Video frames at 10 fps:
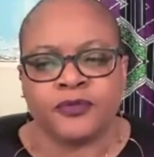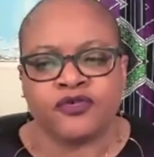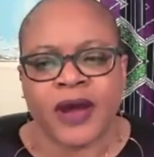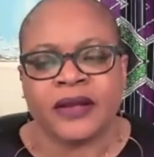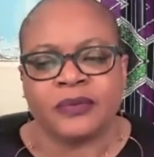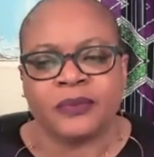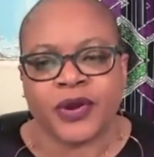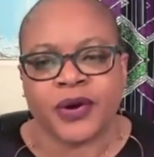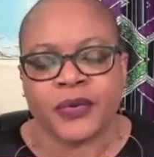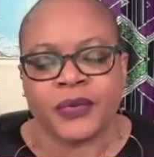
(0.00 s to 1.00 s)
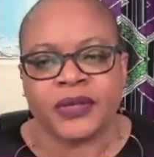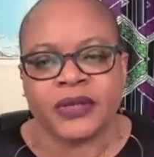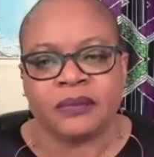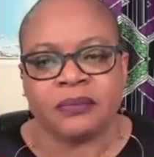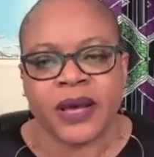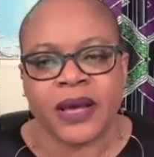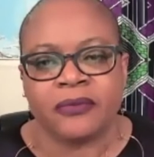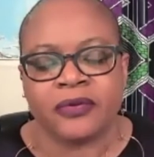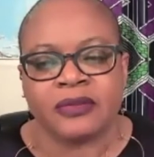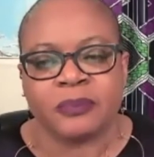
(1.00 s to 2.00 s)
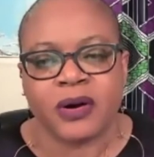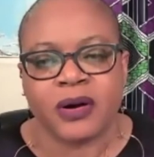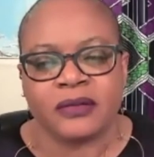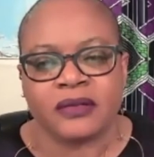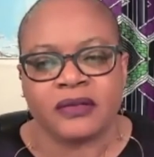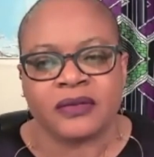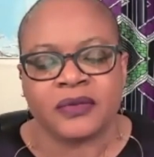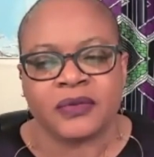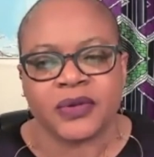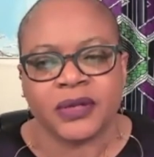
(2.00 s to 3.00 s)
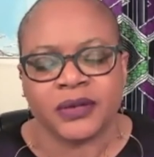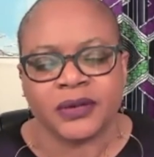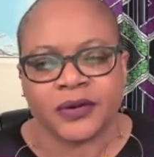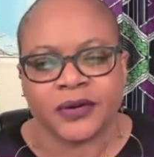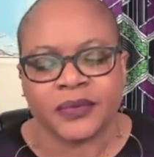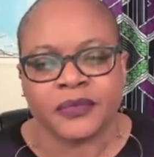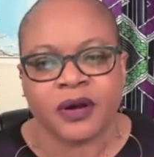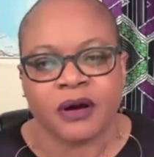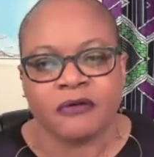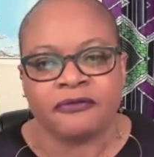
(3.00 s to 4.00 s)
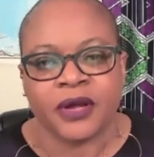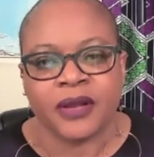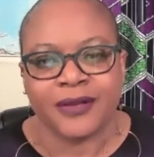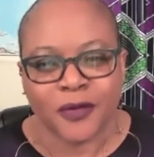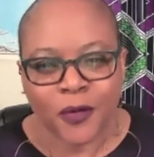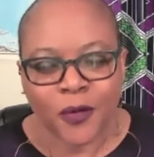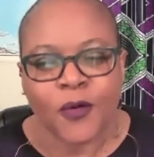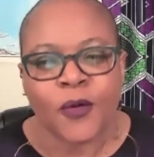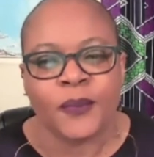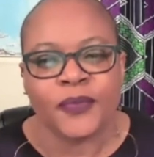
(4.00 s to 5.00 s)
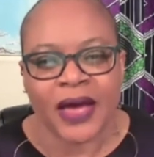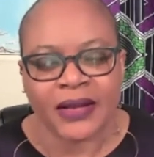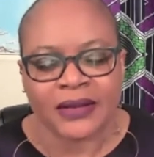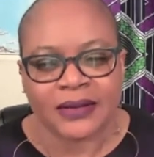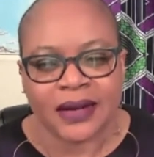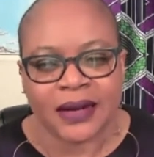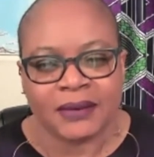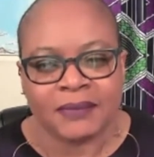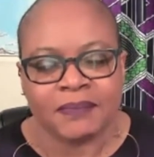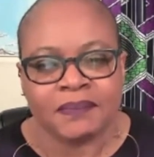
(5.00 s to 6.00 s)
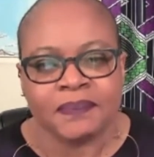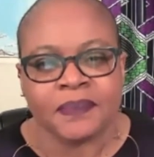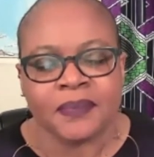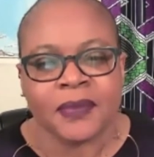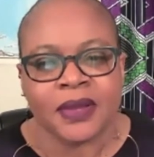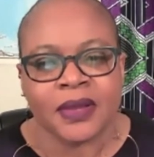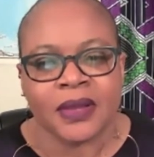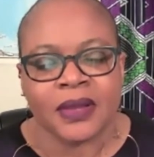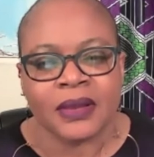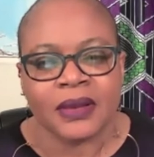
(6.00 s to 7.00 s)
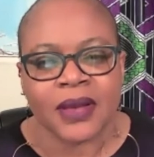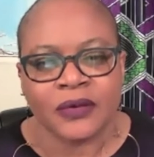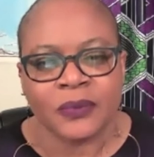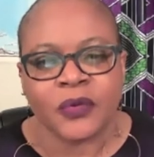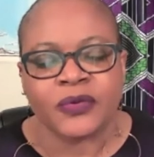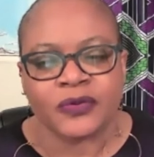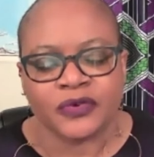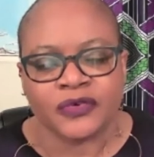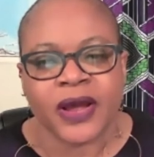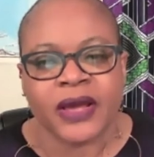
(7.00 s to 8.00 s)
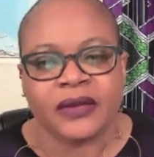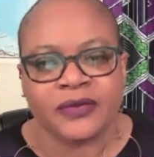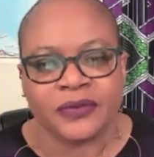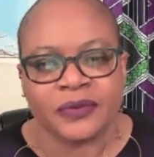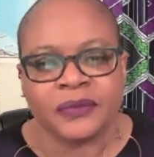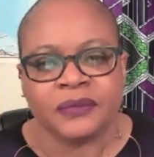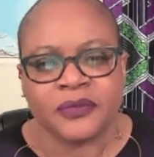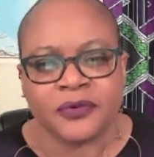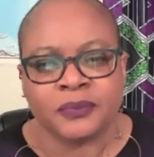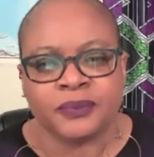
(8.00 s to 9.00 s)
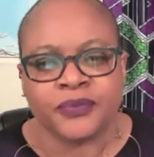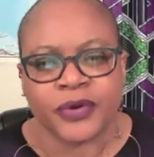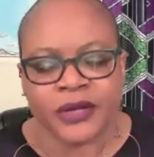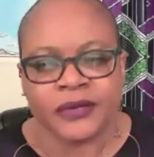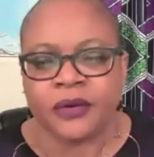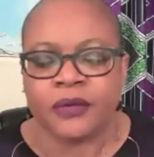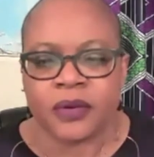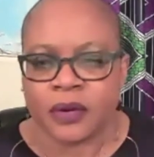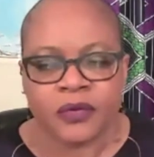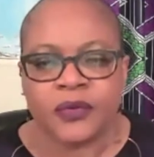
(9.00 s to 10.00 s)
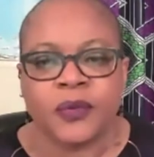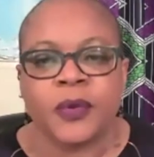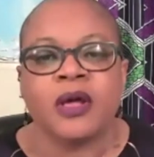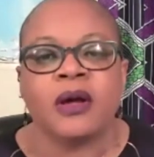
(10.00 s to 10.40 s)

tried to bring out in my response to, in terms of the hope that that Du Bois was trying to bring, or not the hope,